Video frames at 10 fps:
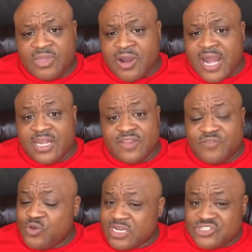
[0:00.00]
All right, and
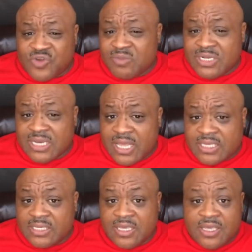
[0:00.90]
if you're extremely
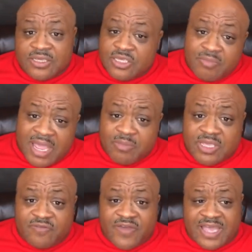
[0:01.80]
lucky, you might be
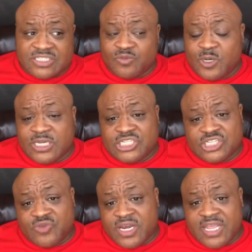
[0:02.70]
able to find someone that's
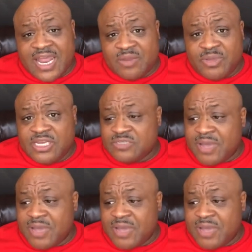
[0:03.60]
just ready to get out of the business,